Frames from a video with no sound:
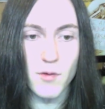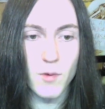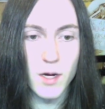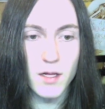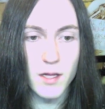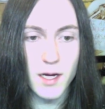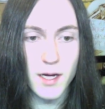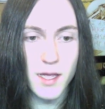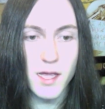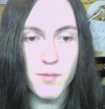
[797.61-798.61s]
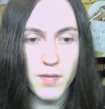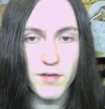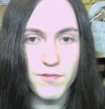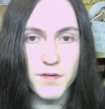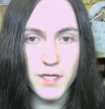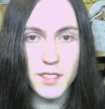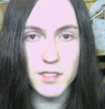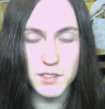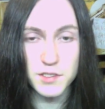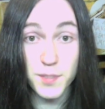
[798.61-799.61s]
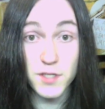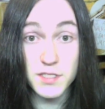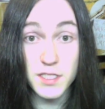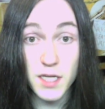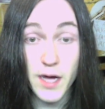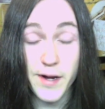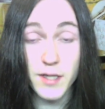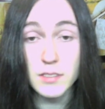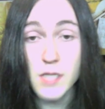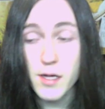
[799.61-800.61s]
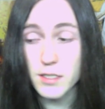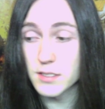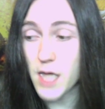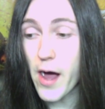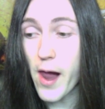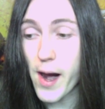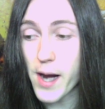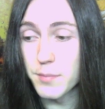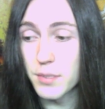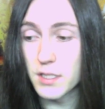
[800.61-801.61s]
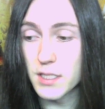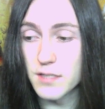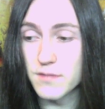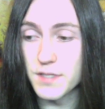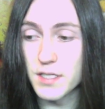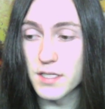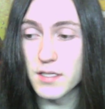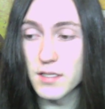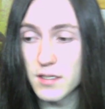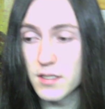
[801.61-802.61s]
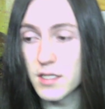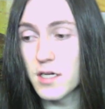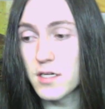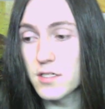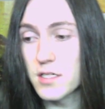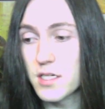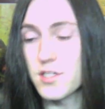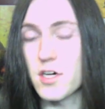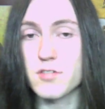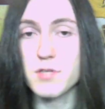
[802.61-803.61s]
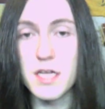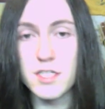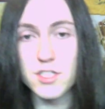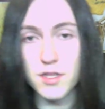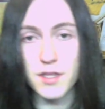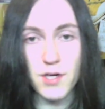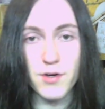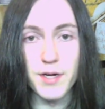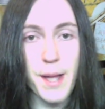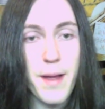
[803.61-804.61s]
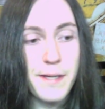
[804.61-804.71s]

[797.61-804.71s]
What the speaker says: Well, I am a fucking conspiracy nut, because I believe in the indoctrination theory,